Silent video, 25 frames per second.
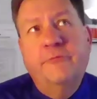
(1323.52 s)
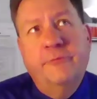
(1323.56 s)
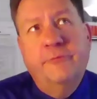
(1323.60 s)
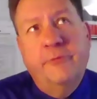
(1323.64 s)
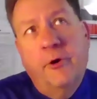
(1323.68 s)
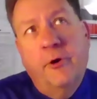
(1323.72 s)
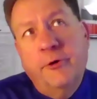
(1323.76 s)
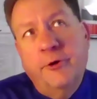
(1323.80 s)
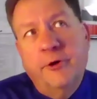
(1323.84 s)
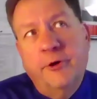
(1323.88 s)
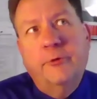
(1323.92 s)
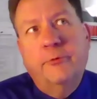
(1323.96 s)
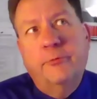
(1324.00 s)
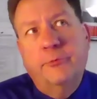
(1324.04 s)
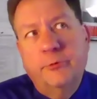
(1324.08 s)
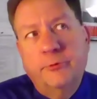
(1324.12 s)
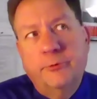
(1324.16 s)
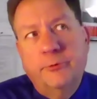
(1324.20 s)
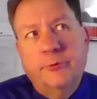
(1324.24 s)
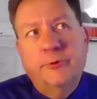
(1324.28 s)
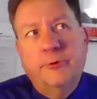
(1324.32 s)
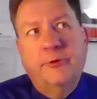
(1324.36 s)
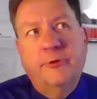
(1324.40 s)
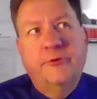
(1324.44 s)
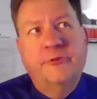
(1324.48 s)
the voter
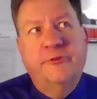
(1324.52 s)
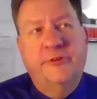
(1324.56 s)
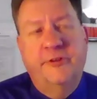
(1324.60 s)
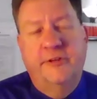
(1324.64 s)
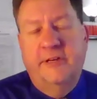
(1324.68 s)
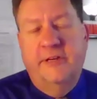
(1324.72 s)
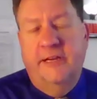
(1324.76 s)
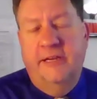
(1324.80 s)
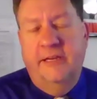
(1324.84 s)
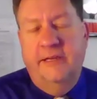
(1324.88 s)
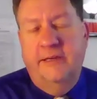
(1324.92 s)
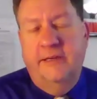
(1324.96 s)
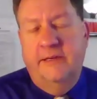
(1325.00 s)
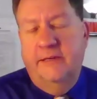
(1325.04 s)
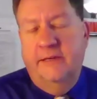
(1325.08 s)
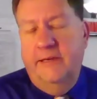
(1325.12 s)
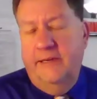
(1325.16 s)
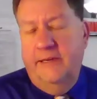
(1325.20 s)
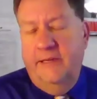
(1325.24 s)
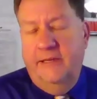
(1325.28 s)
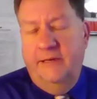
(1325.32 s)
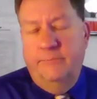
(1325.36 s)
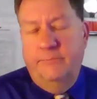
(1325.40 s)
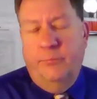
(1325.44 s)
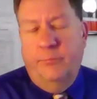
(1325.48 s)
rules and
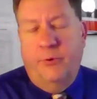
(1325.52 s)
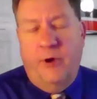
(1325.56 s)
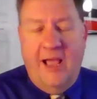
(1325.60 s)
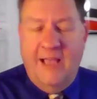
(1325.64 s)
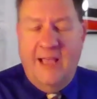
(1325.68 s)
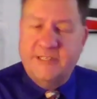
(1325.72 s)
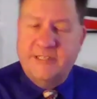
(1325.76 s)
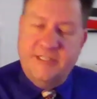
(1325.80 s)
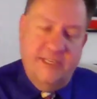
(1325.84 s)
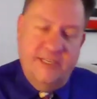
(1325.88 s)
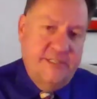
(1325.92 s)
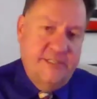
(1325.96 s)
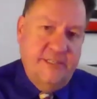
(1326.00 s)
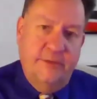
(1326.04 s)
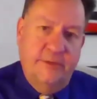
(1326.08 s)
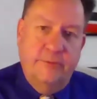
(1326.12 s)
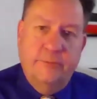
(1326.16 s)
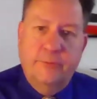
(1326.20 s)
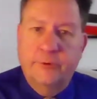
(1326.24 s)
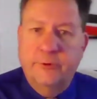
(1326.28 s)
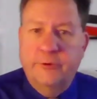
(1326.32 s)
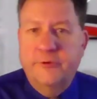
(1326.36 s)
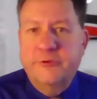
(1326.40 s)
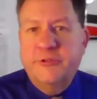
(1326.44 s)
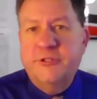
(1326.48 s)
processing
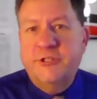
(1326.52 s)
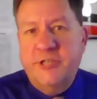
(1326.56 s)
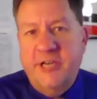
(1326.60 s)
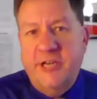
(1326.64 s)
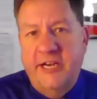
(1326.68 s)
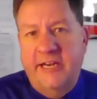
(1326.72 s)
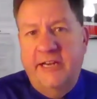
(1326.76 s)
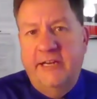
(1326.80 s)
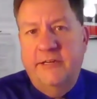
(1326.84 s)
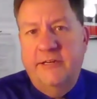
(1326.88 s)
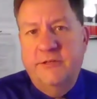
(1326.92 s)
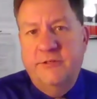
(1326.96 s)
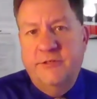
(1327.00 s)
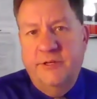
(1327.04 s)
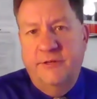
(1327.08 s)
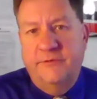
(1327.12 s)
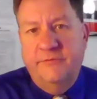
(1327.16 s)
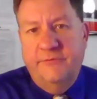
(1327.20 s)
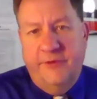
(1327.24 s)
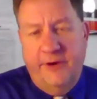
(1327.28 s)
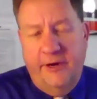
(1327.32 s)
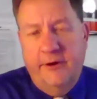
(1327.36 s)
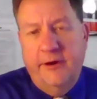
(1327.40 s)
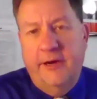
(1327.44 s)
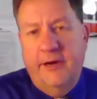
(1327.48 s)
rules change
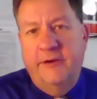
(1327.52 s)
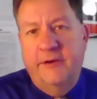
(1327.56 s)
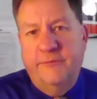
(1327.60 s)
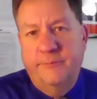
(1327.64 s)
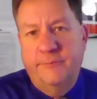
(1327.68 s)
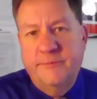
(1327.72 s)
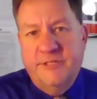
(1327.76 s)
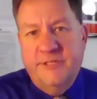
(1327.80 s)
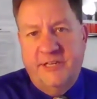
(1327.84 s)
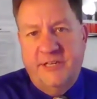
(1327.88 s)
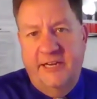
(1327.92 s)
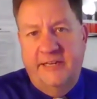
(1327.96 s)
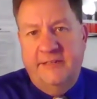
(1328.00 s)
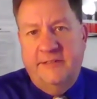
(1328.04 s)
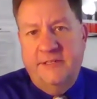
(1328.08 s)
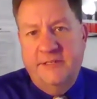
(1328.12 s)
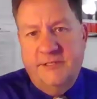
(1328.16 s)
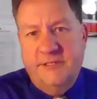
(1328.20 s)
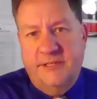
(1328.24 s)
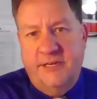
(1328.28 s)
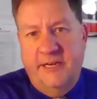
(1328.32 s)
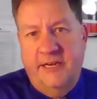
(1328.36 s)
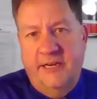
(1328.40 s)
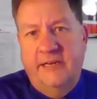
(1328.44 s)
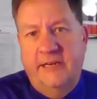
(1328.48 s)
and vary from state
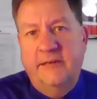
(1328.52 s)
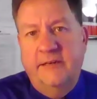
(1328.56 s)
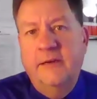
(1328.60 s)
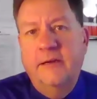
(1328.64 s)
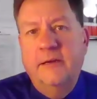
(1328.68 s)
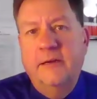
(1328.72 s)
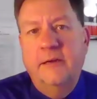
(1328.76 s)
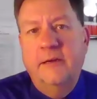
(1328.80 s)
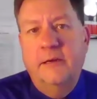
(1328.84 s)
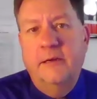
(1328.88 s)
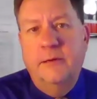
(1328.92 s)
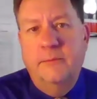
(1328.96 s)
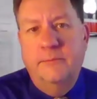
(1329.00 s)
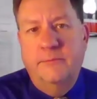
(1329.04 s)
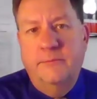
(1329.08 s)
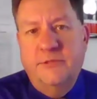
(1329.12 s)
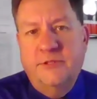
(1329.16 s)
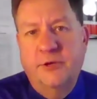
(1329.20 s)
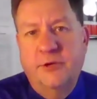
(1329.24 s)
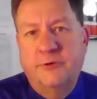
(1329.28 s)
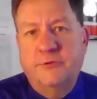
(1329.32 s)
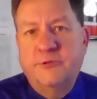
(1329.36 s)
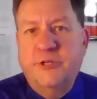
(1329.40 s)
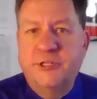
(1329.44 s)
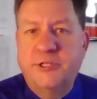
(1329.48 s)
to state.
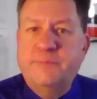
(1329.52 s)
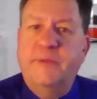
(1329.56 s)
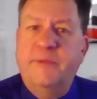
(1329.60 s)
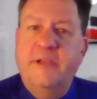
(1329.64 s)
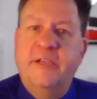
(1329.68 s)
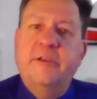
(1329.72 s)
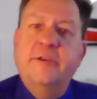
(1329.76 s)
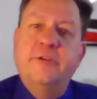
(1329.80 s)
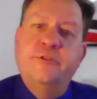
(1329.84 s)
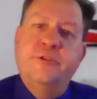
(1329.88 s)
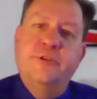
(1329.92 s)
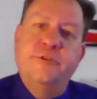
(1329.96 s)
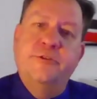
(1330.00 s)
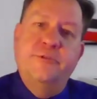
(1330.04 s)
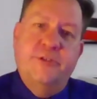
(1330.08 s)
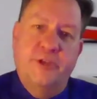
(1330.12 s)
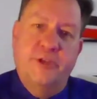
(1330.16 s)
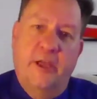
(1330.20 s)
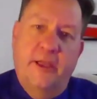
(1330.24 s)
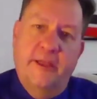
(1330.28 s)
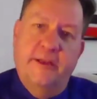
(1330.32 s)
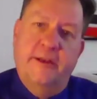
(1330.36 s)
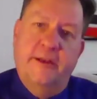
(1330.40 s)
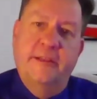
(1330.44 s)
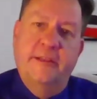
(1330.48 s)
So just because you
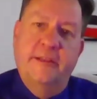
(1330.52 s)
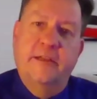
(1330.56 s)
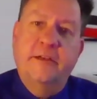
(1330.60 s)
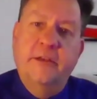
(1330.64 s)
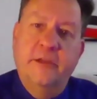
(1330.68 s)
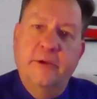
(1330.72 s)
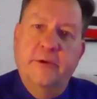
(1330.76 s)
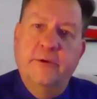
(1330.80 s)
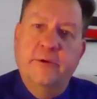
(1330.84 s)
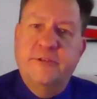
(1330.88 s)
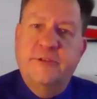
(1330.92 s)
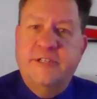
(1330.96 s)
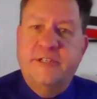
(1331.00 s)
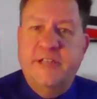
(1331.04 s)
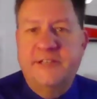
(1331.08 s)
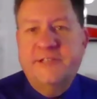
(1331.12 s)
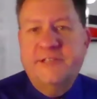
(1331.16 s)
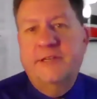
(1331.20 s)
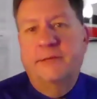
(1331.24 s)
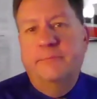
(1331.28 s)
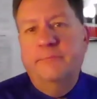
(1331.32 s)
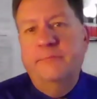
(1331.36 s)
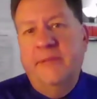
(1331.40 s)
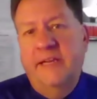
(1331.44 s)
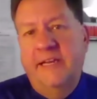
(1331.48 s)
saw it on the news
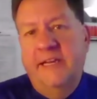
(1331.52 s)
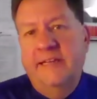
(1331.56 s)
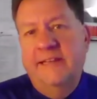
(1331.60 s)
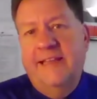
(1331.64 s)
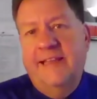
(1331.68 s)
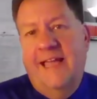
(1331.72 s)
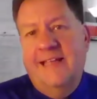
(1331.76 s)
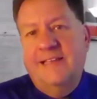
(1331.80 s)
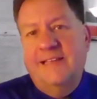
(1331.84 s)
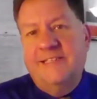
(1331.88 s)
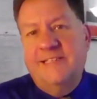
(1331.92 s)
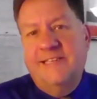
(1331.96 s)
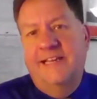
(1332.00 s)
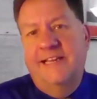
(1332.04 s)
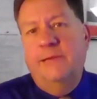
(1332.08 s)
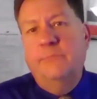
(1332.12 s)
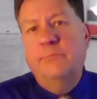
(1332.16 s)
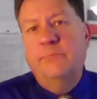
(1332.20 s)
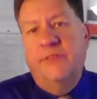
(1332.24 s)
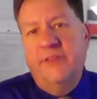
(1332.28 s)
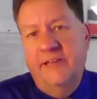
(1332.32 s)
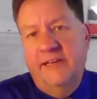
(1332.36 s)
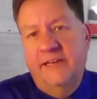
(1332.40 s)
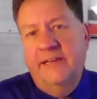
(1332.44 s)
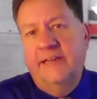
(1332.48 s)
doesn't mean that
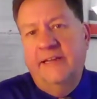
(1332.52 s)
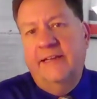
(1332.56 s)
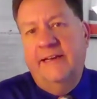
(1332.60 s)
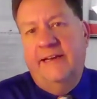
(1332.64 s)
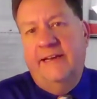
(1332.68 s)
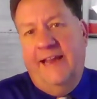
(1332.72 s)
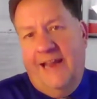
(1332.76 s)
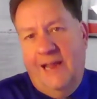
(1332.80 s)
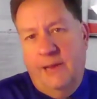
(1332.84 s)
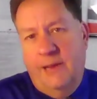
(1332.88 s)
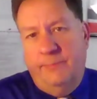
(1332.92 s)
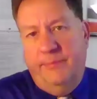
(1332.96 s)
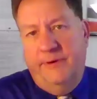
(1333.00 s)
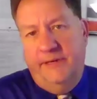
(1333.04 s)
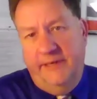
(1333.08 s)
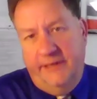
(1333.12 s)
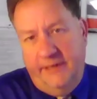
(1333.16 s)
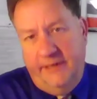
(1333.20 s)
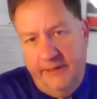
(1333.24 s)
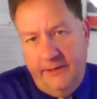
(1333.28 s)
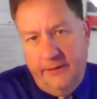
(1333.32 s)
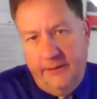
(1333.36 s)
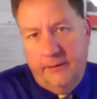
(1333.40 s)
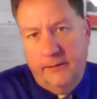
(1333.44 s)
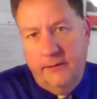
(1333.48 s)
same thing can happen
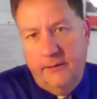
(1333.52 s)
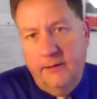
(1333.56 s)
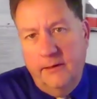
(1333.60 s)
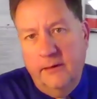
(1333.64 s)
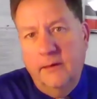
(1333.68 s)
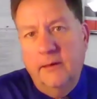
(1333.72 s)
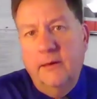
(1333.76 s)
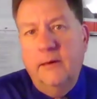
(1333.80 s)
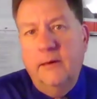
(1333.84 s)
here.